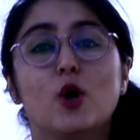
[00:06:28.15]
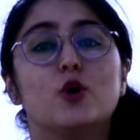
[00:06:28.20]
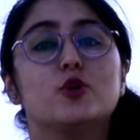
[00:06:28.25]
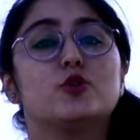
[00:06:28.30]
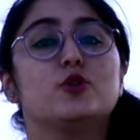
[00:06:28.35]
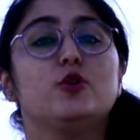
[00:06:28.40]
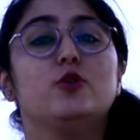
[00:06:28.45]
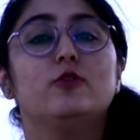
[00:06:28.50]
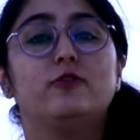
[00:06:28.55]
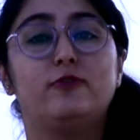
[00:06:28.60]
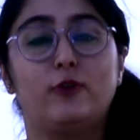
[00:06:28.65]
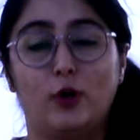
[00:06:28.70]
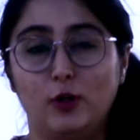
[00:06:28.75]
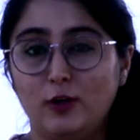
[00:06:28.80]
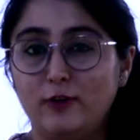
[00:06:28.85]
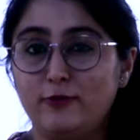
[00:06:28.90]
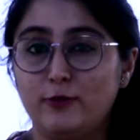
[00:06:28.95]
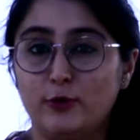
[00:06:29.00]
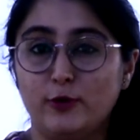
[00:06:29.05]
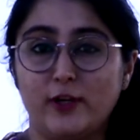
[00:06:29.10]
So you
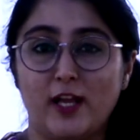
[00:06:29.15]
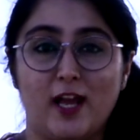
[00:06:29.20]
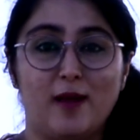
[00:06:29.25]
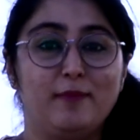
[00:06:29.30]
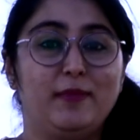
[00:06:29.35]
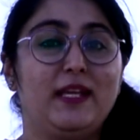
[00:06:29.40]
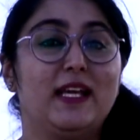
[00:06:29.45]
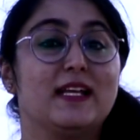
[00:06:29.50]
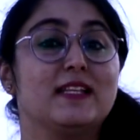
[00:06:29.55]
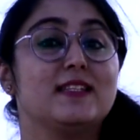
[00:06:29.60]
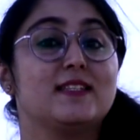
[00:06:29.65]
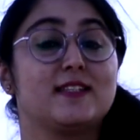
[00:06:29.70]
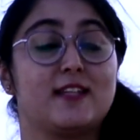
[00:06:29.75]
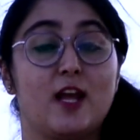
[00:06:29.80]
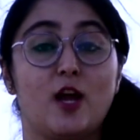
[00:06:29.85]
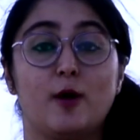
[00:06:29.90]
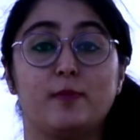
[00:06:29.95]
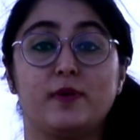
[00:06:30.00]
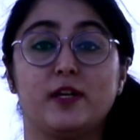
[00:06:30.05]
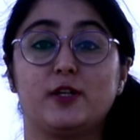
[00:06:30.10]
follow Foodemy and
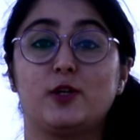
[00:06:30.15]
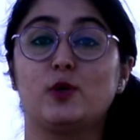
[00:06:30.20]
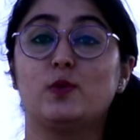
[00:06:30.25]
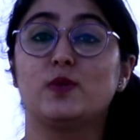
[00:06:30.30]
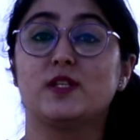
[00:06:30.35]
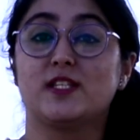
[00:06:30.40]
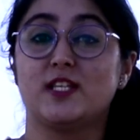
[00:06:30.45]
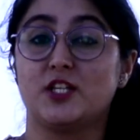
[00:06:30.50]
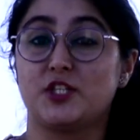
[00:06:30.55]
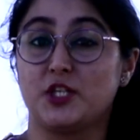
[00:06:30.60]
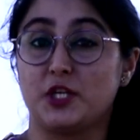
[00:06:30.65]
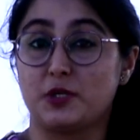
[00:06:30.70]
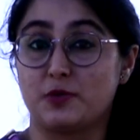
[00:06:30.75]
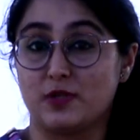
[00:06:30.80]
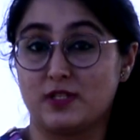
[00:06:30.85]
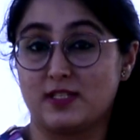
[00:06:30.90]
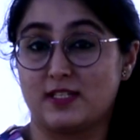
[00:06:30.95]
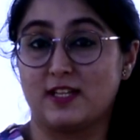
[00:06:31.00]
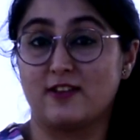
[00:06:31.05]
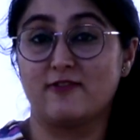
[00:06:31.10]
stay updated with such
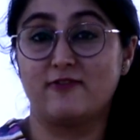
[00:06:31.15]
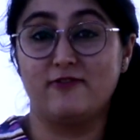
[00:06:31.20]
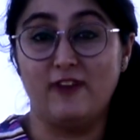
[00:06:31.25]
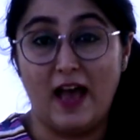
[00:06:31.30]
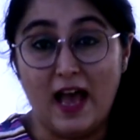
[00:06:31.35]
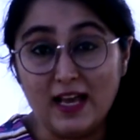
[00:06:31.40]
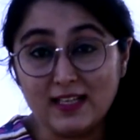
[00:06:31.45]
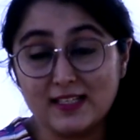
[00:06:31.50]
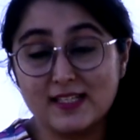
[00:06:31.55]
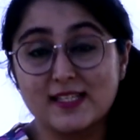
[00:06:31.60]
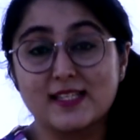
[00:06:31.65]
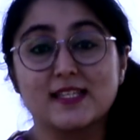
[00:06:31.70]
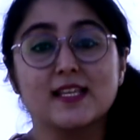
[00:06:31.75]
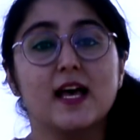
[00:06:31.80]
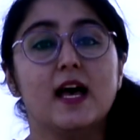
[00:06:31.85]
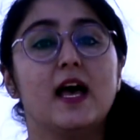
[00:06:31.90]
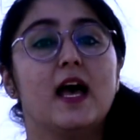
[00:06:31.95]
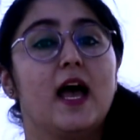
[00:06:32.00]
interesting facts.